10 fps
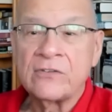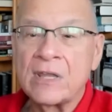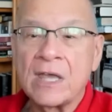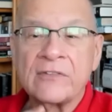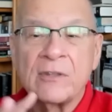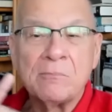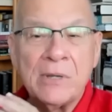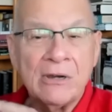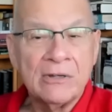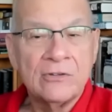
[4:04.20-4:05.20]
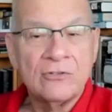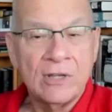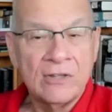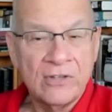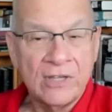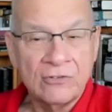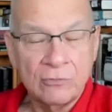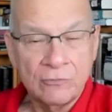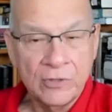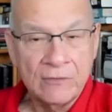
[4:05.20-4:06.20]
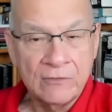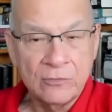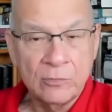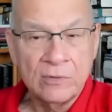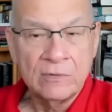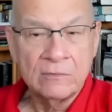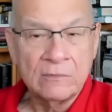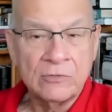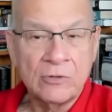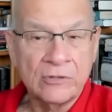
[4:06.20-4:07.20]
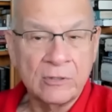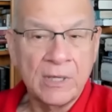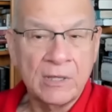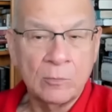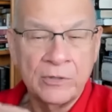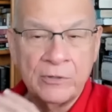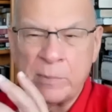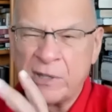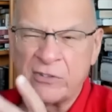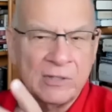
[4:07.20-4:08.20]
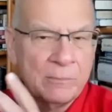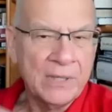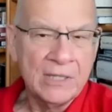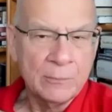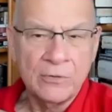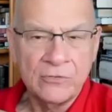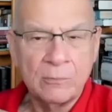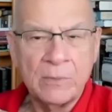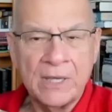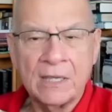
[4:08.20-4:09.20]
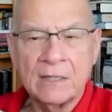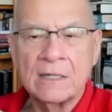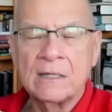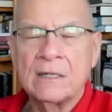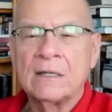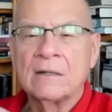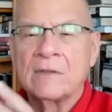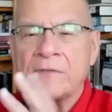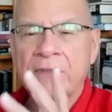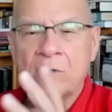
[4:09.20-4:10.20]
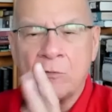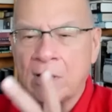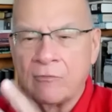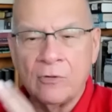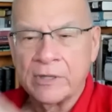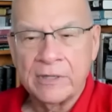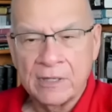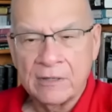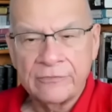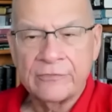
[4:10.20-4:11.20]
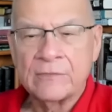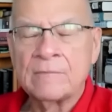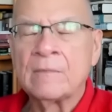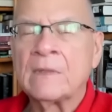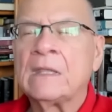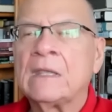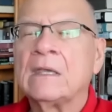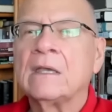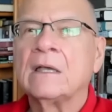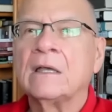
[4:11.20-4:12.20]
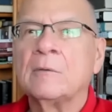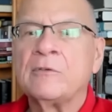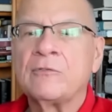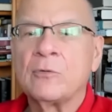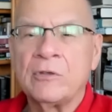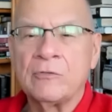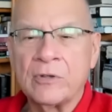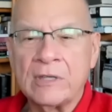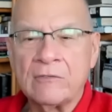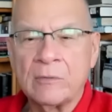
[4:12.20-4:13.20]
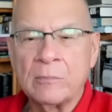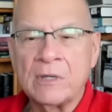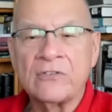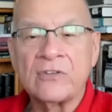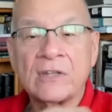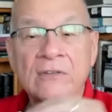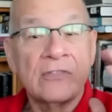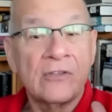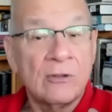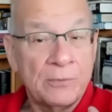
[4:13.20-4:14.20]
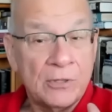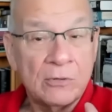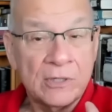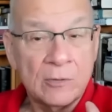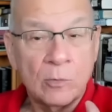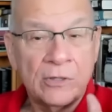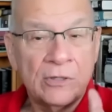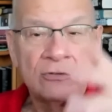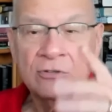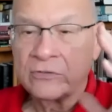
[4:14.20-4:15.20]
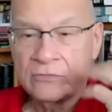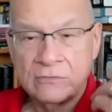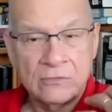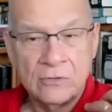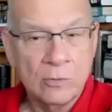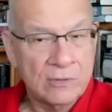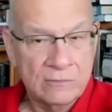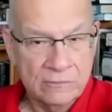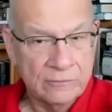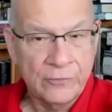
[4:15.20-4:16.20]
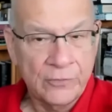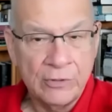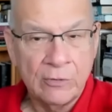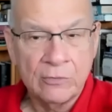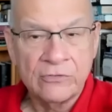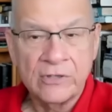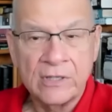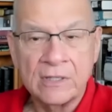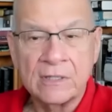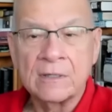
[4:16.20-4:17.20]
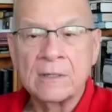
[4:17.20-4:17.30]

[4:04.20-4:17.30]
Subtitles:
not the merited transactional forgiveness we talked about, where you're basically paying the person back, but they grovel enough before you forgive them. And it's not the therapeutic, where you just do it for your own sake.